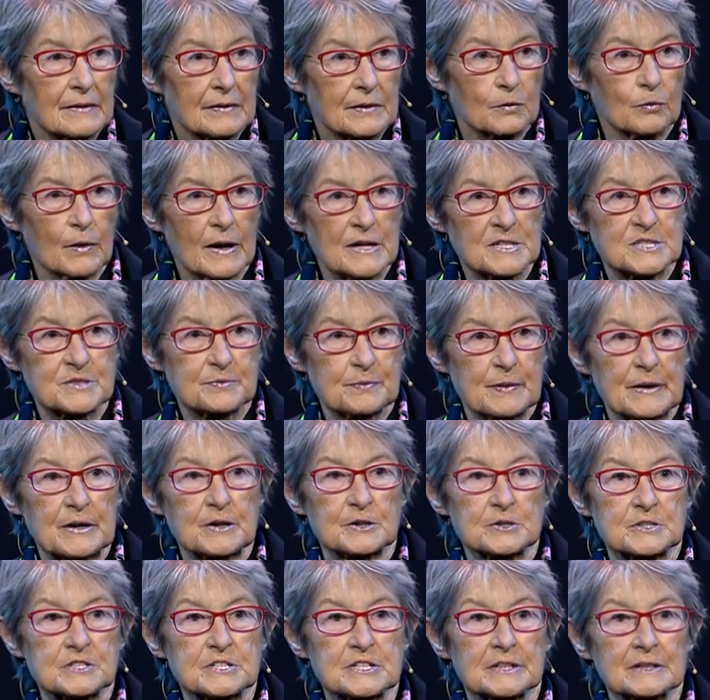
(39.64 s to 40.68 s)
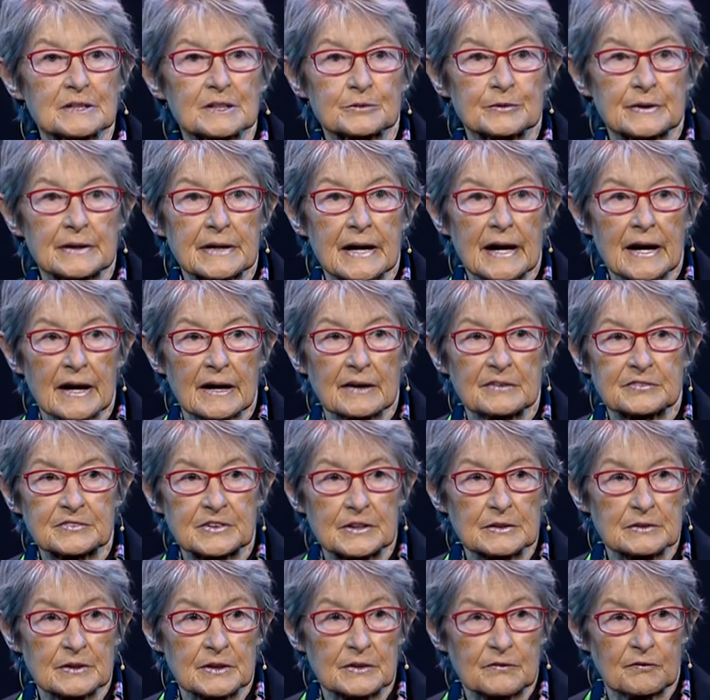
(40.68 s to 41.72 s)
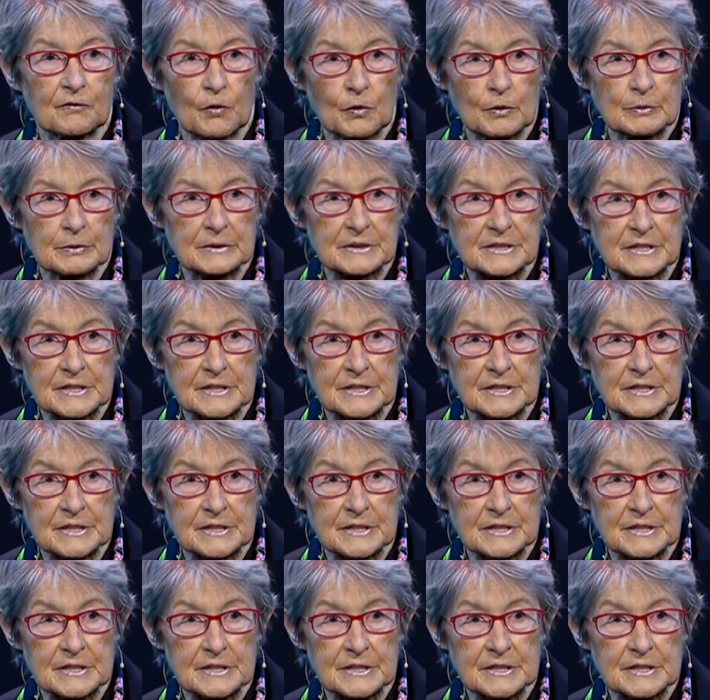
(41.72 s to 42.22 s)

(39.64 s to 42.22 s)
the waste picker children, have to look forward